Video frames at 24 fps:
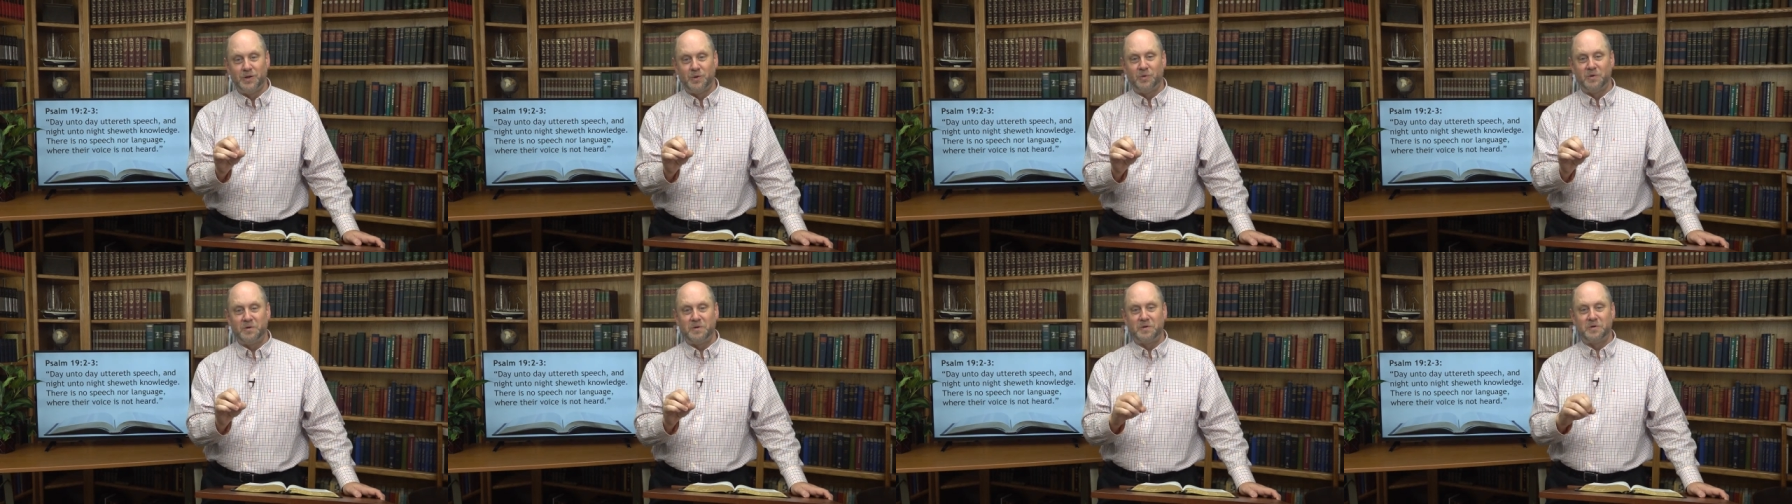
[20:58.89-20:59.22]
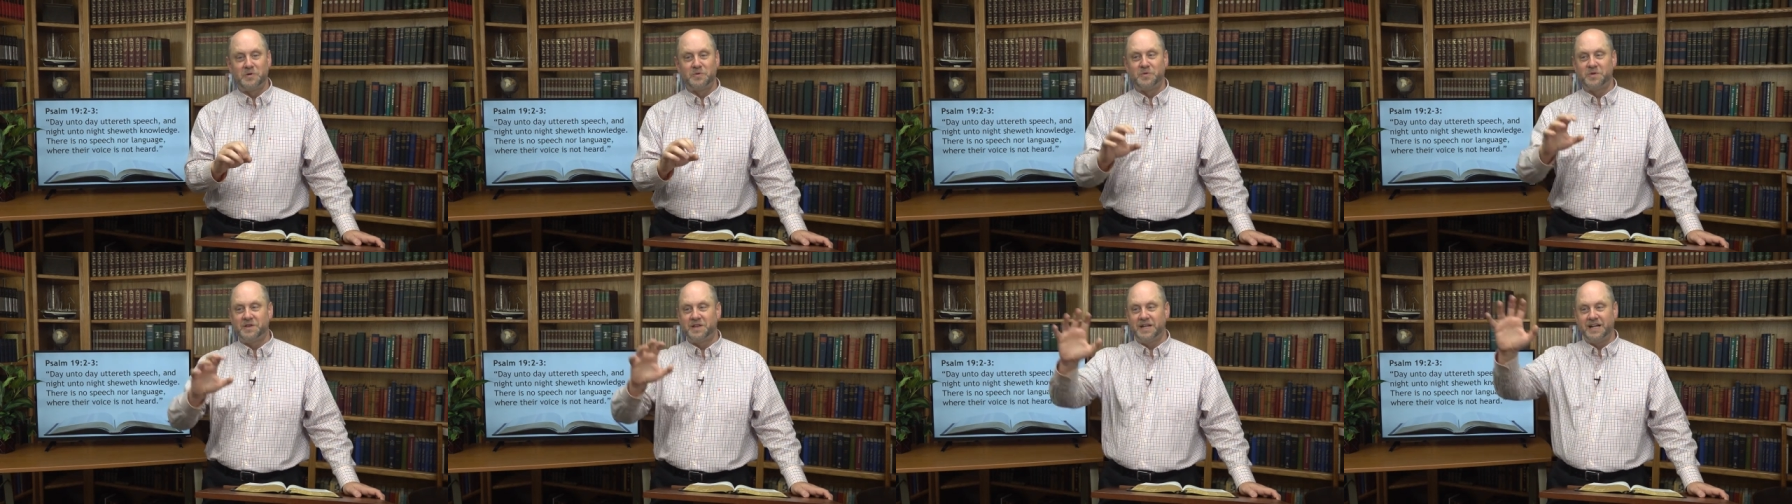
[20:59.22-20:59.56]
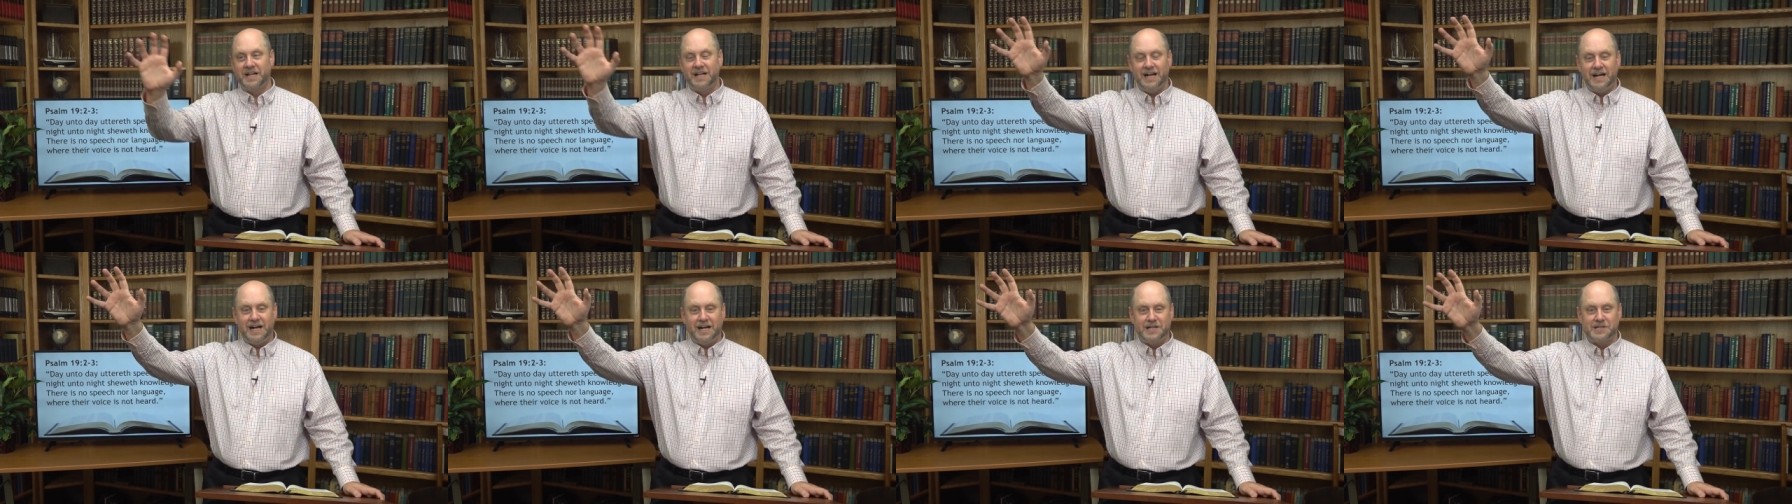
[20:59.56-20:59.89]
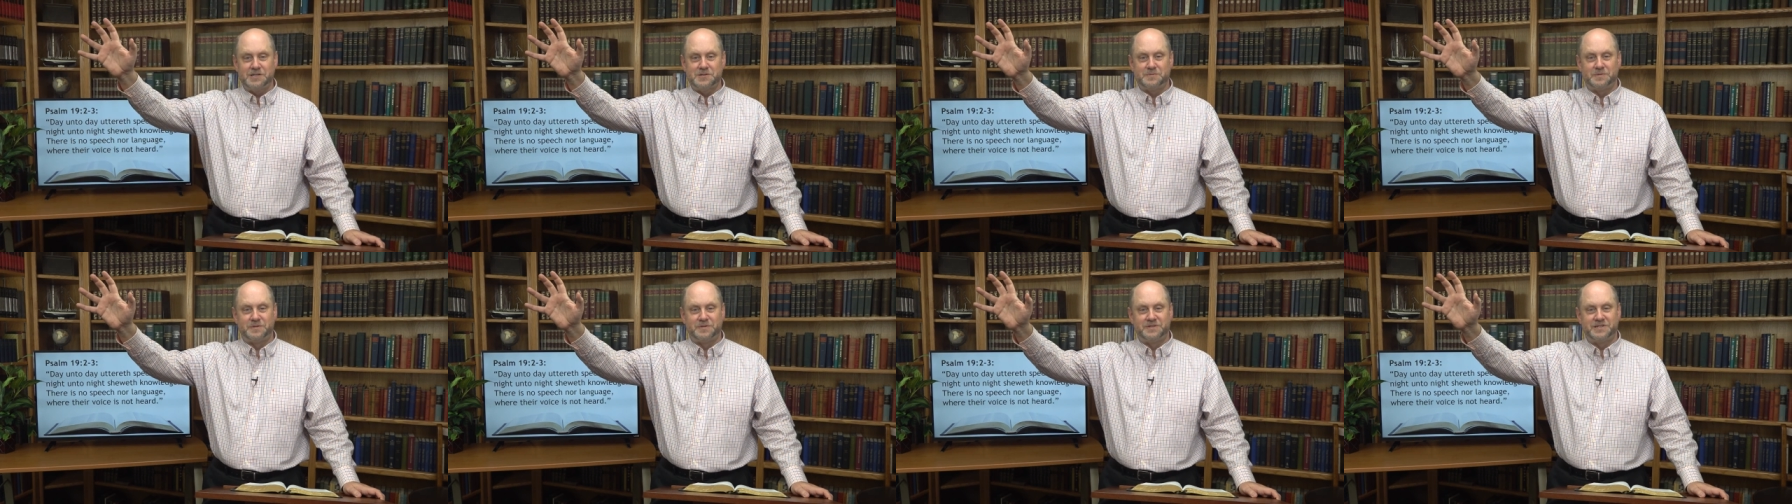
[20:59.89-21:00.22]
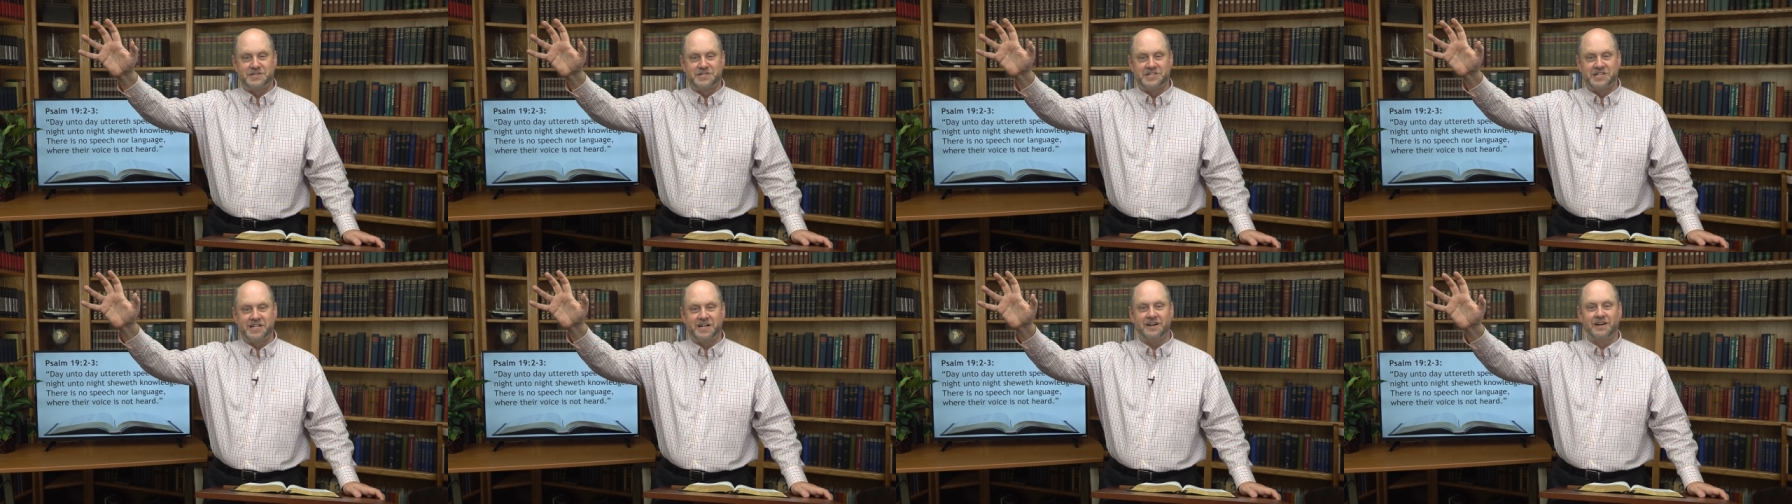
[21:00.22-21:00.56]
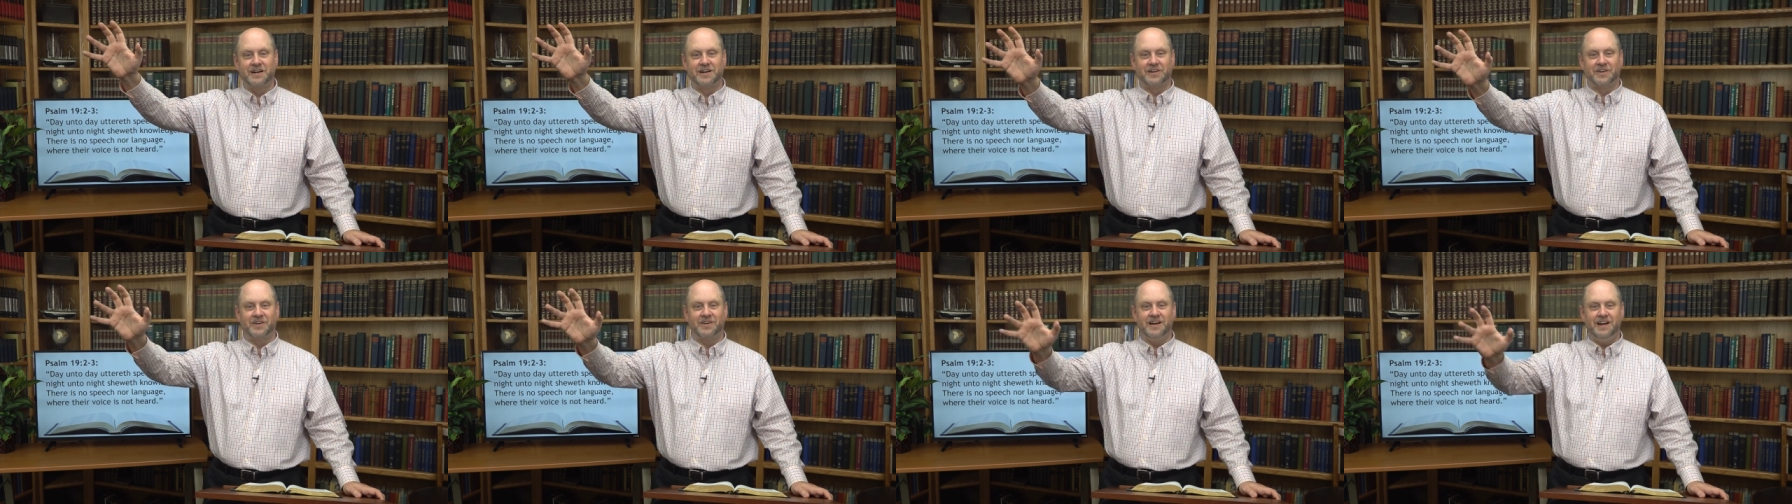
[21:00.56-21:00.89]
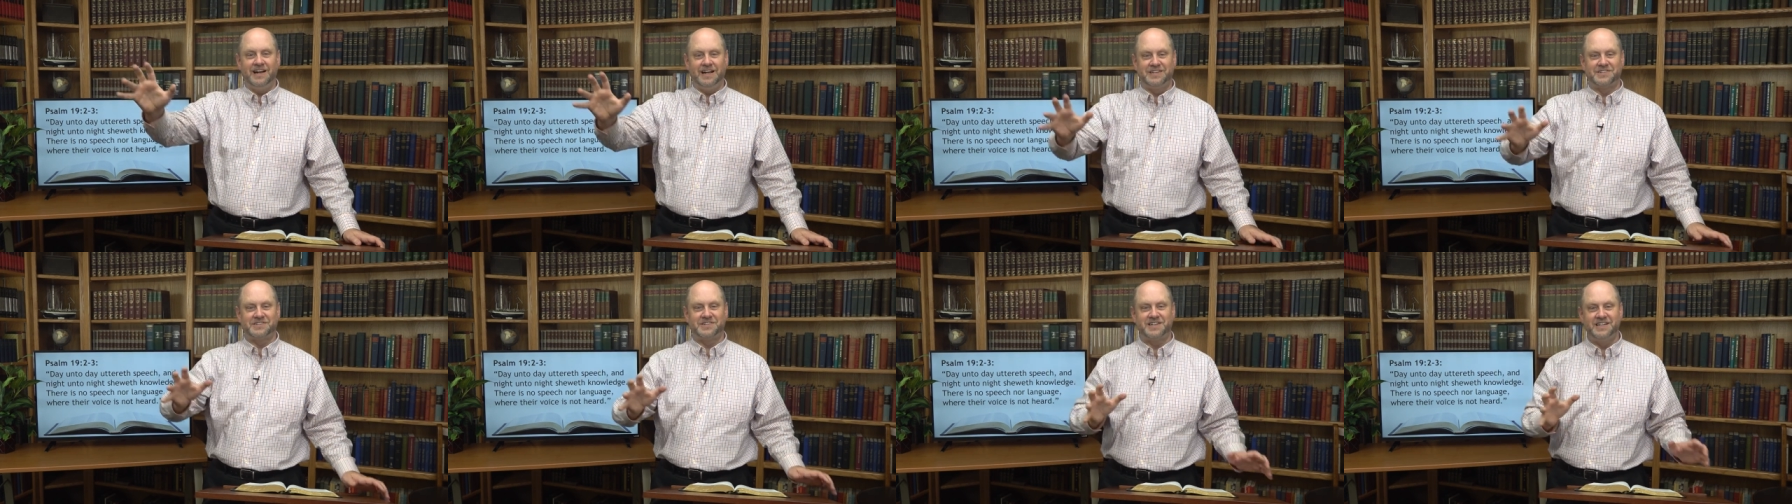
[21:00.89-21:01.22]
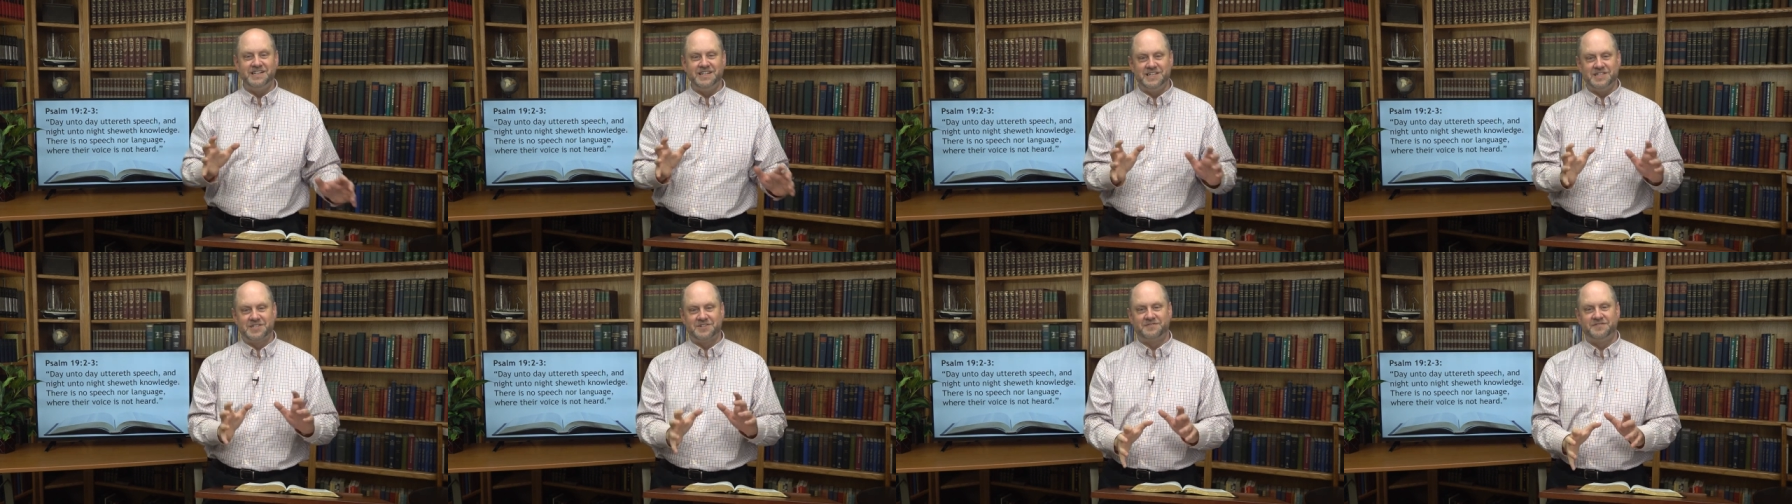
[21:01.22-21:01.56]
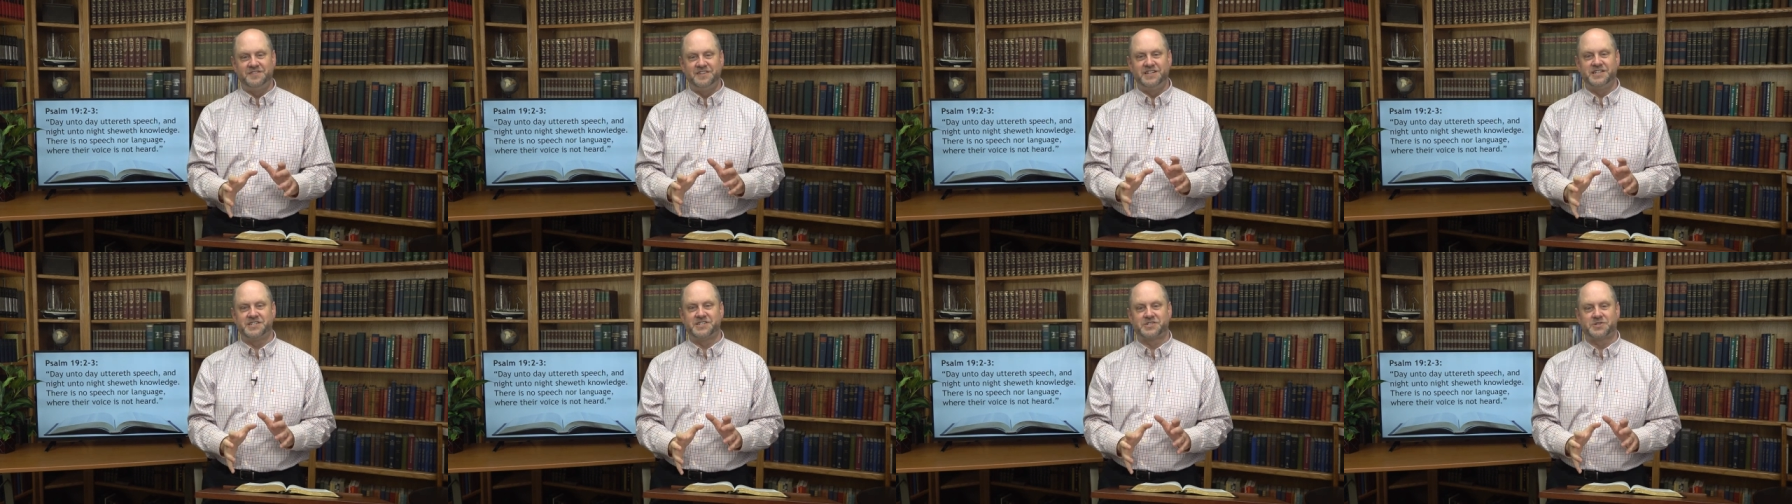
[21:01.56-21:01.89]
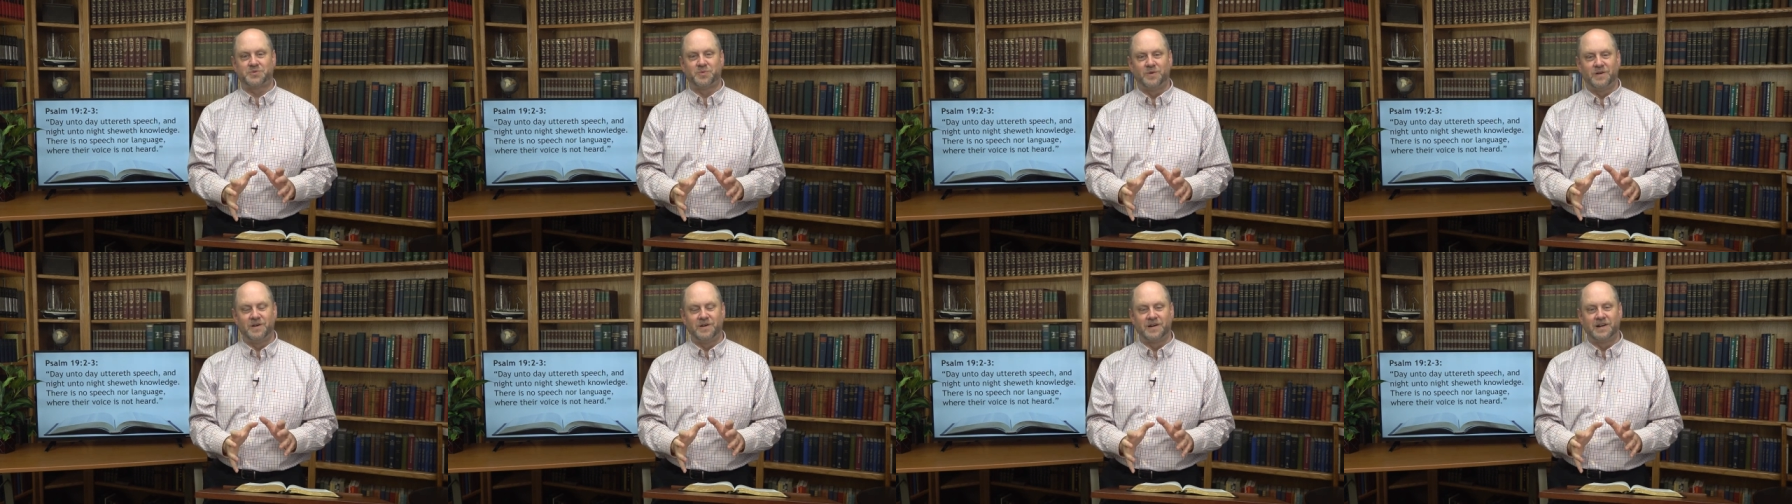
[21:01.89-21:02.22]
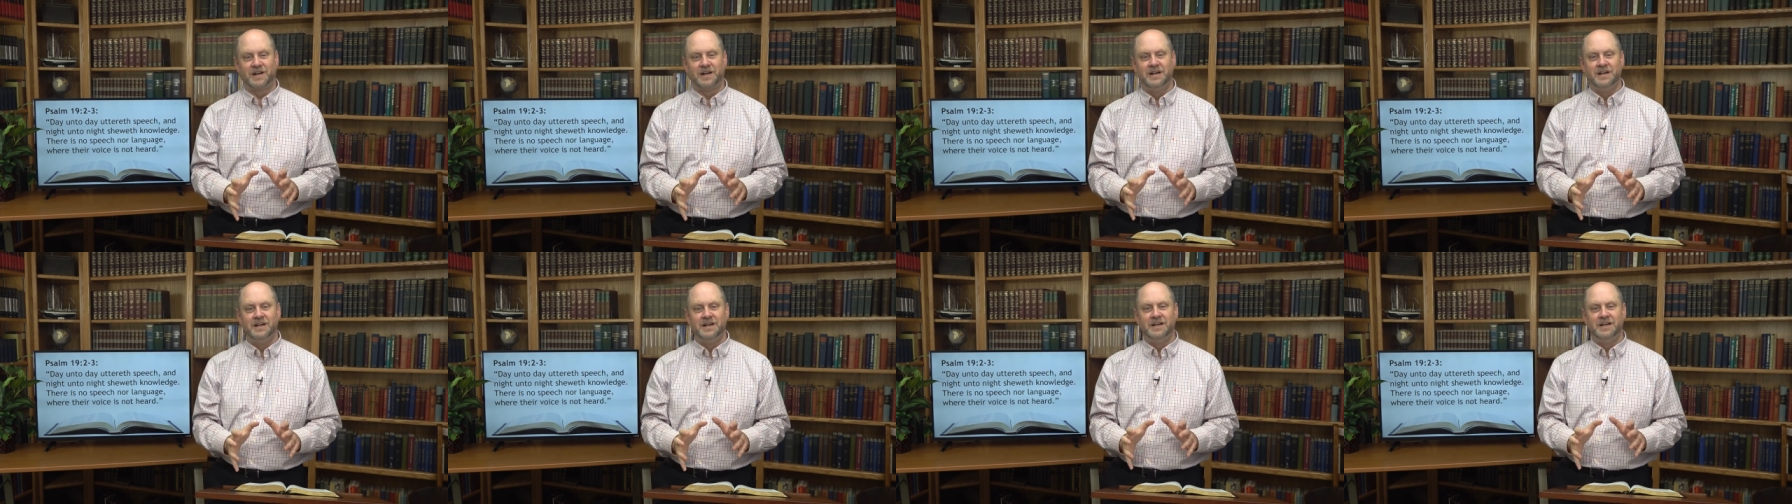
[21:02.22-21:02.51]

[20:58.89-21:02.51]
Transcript: world with the gospel to share Christ and His finished work